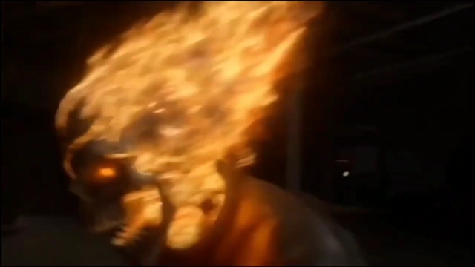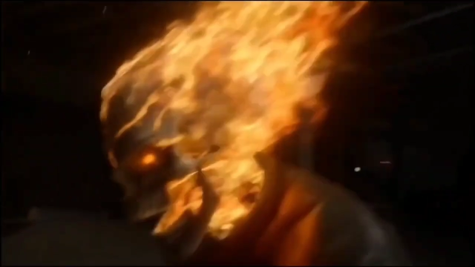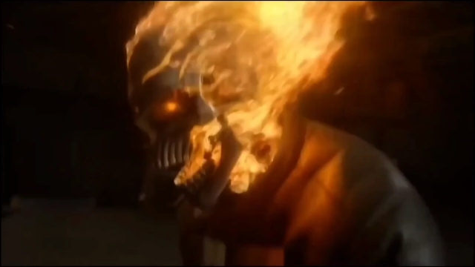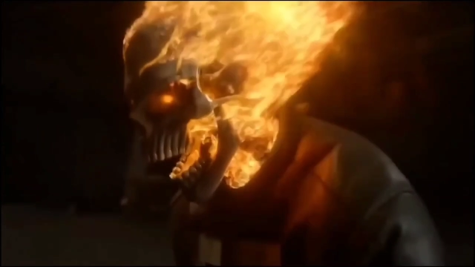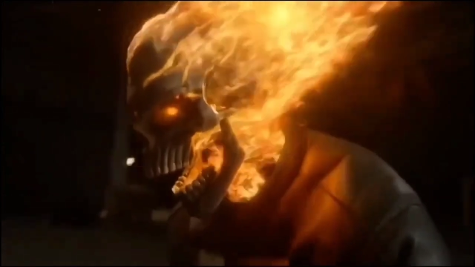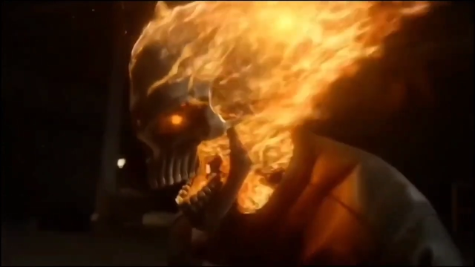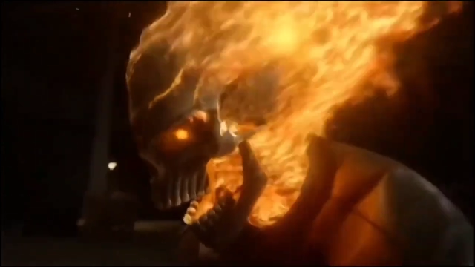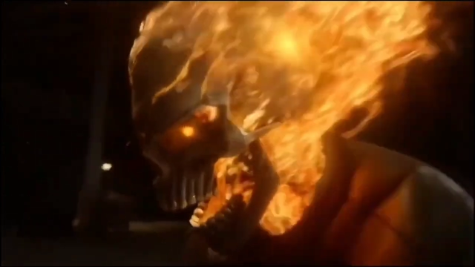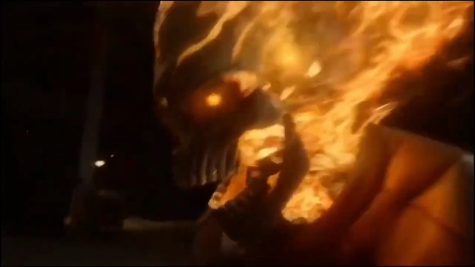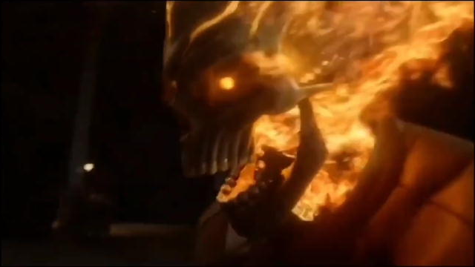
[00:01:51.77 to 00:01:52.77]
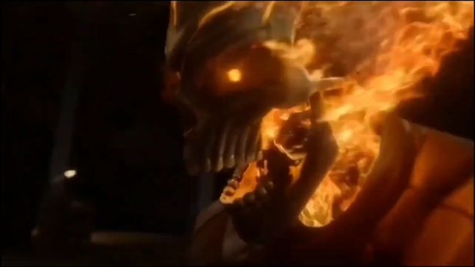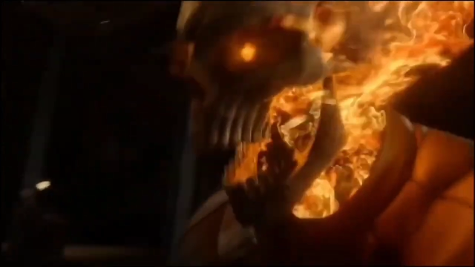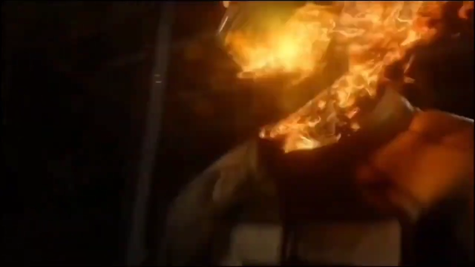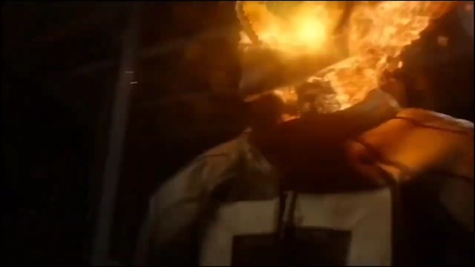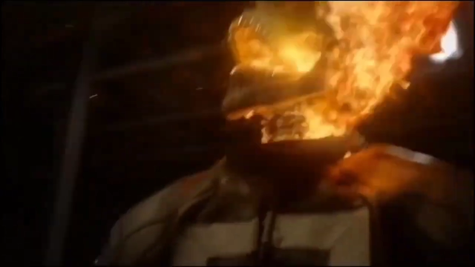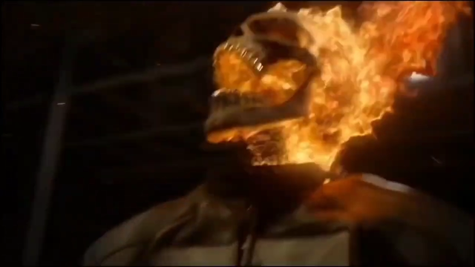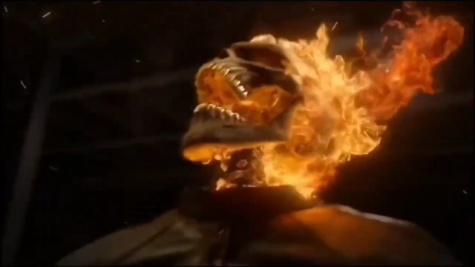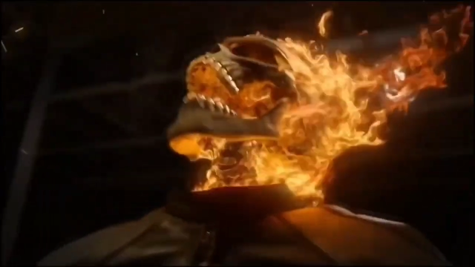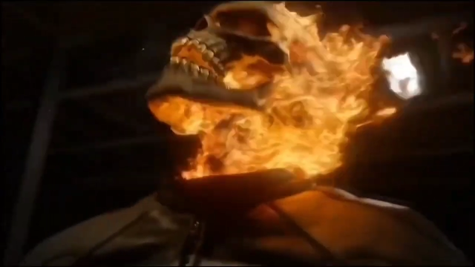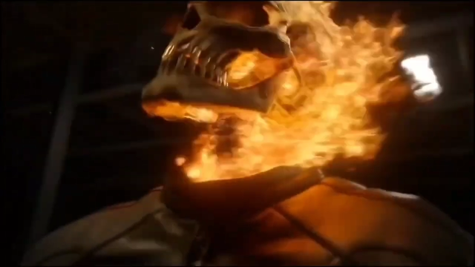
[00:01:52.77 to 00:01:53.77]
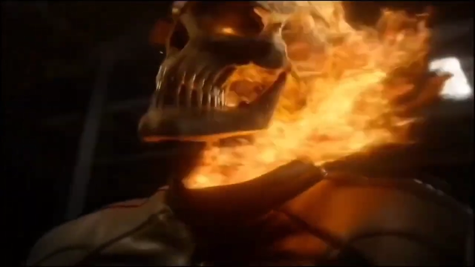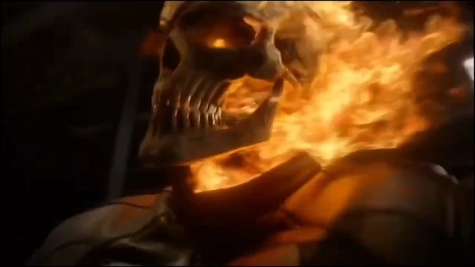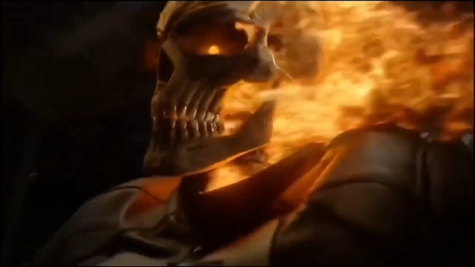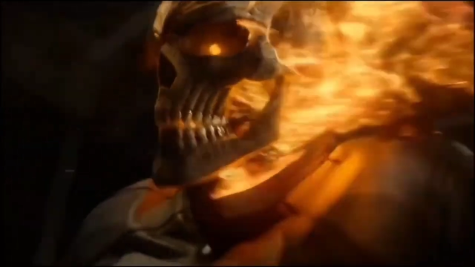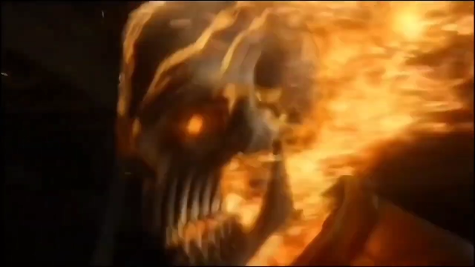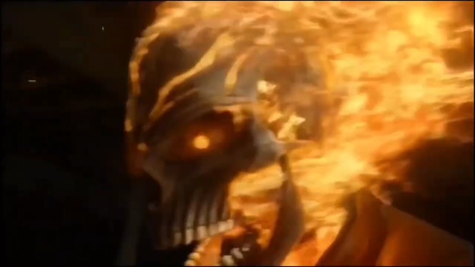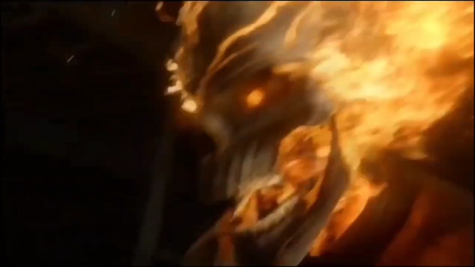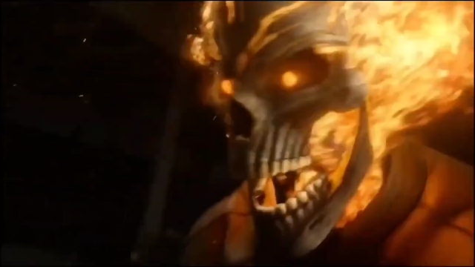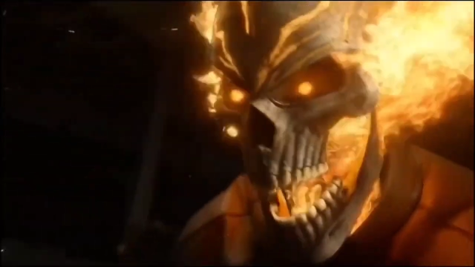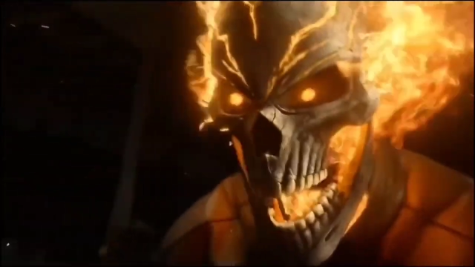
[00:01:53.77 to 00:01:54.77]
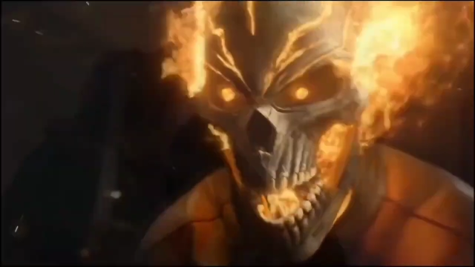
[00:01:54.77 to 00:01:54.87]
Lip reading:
No face is visible, so there are no lips to read.